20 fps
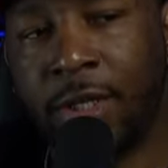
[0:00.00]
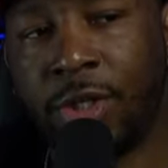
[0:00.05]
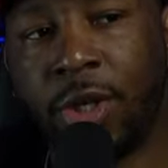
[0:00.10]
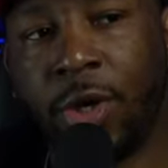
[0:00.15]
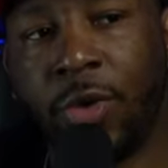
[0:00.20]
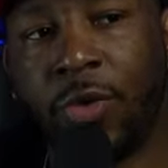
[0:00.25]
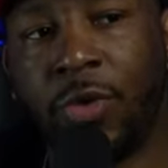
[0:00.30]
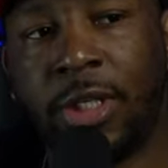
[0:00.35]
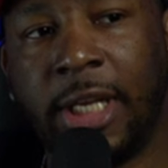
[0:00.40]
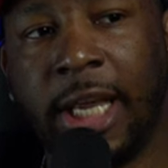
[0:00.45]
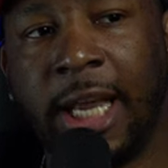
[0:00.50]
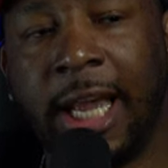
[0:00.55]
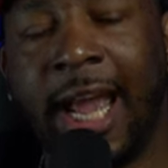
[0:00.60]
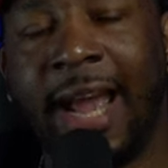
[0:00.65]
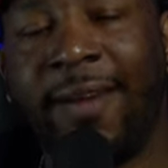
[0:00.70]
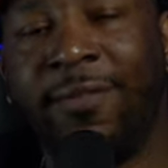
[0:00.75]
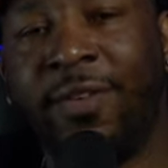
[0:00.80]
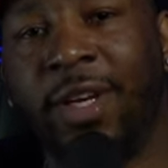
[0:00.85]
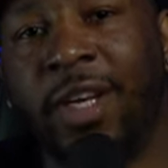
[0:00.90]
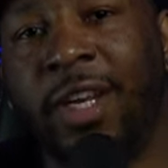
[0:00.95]
and so
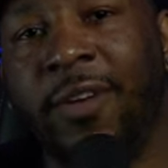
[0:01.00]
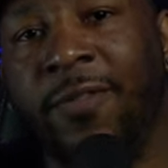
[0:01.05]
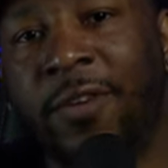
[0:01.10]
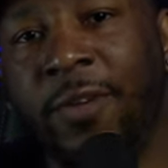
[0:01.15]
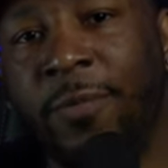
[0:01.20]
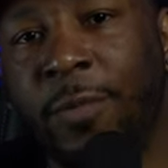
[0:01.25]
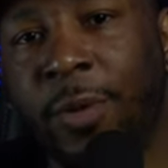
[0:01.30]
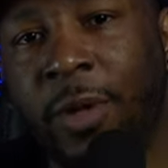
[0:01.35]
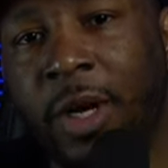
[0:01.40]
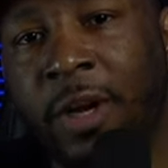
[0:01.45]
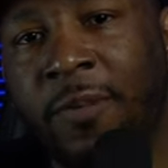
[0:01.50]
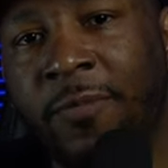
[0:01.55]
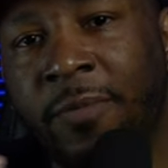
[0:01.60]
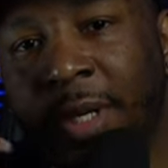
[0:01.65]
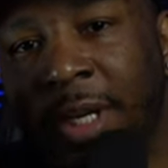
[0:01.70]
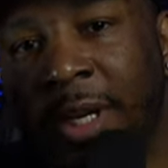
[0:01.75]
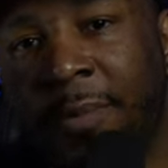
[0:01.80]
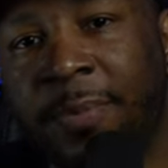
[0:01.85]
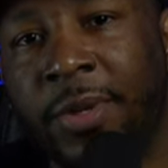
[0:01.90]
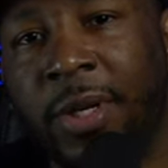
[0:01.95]
they have the gift of,
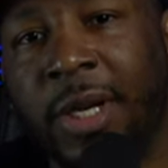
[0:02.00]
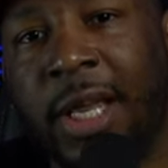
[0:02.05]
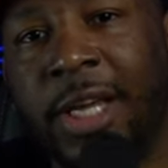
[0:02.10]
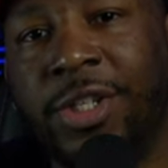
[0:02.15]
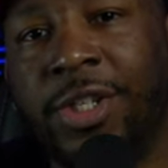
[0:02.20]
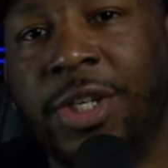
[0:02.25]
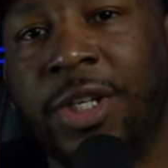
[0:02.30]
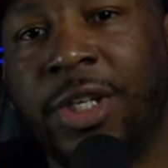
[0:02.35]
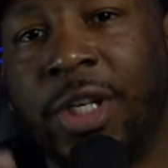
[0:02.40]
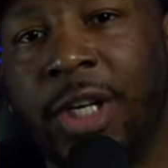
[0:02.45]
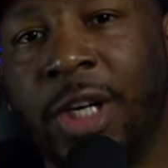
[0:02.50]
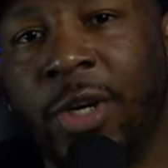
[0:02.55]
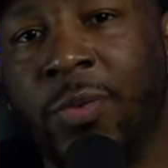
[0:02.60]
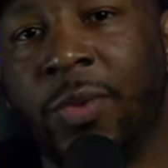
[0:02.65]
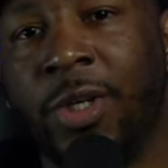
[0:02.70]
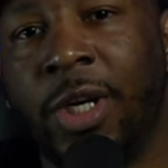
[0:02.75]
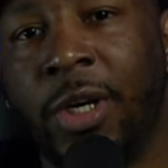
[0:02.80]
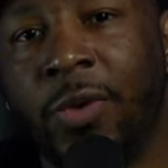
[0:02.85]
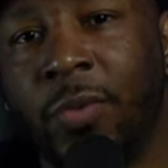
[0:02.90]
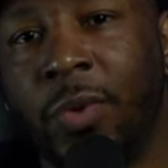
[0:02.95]
of manipulation to
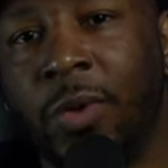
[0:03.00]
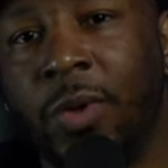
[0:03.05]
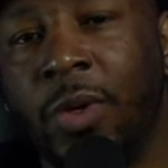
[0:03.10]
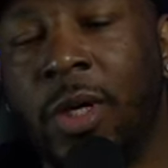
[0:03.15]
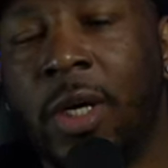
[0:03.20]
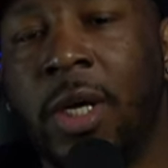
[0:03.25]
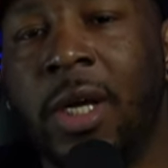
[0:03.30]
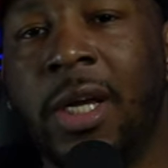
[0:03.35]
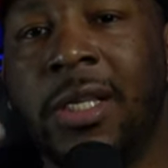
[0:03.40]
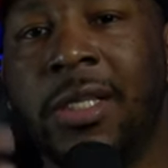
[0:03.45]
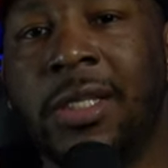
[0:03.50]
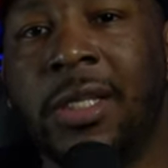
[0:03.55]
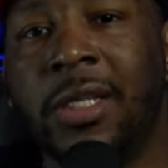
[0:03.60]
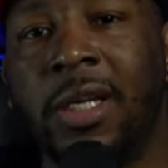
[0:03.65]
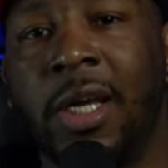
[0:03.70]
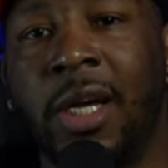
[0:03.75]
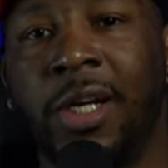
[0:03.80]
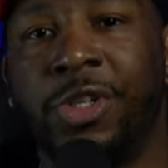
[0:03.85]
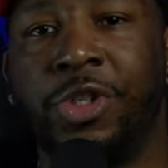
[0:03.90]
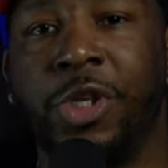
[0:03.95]
get what they want
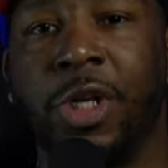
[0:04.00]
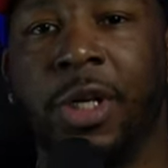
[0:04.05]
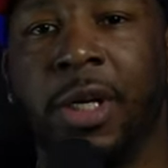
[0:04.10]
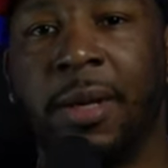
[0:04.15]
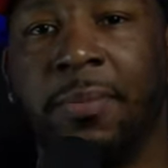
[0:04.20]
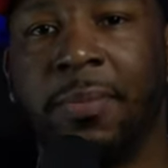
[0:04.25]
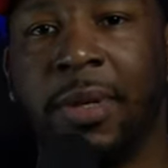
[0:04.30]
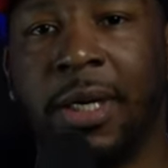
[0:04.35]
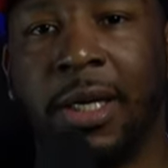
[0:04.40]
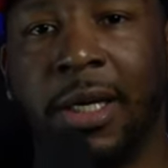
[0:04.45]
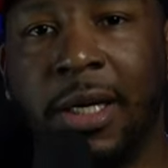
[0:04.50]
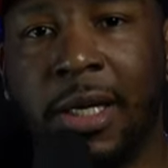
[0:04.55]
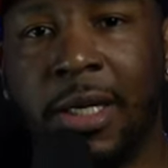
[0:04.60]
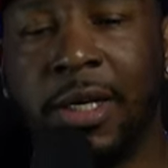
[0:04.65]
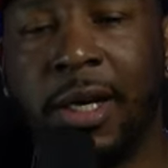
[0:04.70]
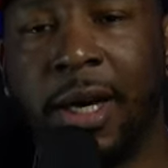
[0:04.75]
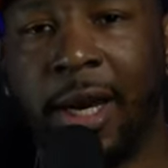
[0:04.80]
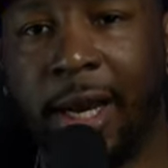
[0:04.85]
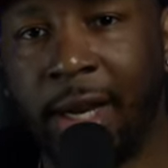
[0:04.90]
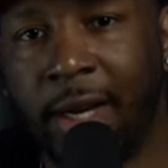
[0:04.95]
seduction and being
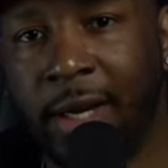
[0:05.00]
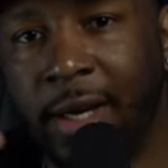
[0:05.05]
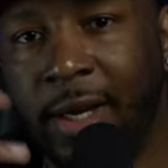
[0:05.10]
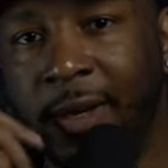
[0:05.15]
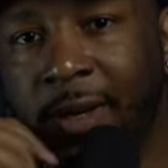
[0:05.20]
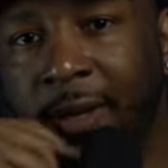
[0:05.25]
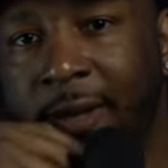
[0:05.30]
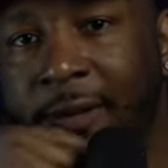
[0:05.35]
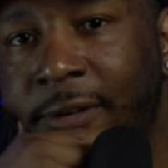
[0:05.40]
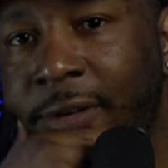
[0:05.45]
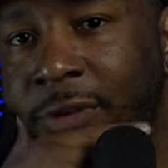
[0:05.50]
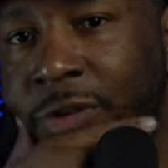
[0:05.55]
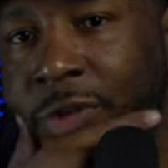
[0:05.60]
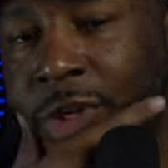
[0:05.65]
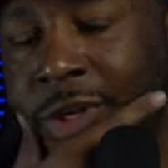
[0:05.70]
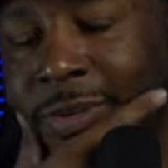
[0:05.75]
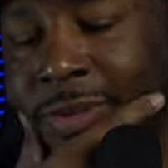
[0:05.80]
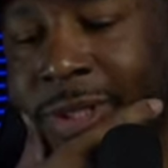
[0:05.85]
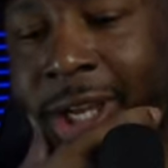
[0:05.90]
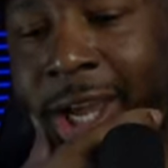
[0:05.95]
underhanded you see